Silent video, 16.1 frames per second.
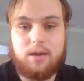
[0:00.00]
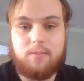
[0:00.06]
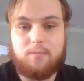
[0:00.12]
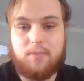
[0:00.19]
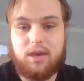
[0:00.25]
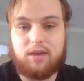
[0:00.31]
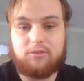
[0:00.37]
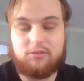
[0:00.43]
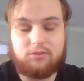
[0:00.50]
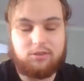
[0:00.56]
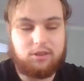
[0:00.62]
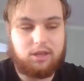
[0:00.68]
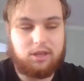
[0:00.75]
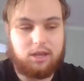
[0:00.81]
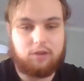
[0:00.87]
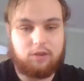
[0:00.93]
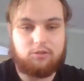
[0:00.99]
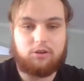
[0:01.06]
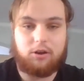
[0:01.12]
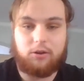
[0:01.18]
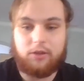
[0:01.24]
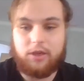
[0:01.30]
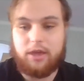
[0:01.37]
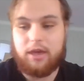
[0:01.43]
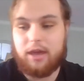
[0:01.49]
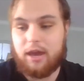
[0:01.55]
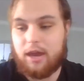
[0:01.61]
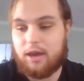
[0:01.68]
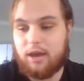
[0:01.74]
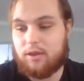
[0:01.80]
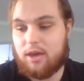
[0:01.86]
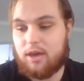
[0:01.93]
makes it to the NHL.
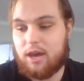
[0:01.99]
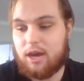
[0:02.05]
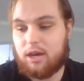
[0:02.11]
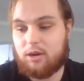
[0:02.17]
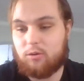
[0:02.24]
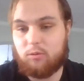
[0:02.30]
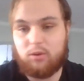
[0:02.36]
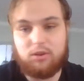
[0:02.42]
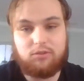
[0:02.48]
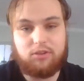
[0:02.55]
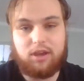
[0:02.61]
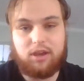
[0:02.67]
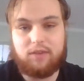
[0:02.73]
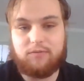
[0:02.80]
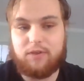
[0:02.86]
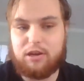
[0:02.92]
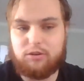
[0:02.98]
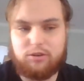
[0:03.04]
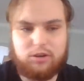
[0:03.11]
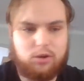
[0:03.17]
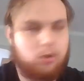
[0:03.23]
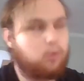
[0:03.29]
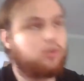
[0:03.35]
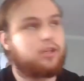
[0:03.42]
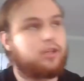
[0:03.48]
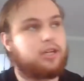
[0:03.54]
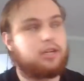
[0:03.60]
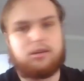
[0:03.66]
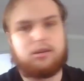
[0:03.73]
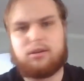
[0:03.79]
And then it's like veteran goalie.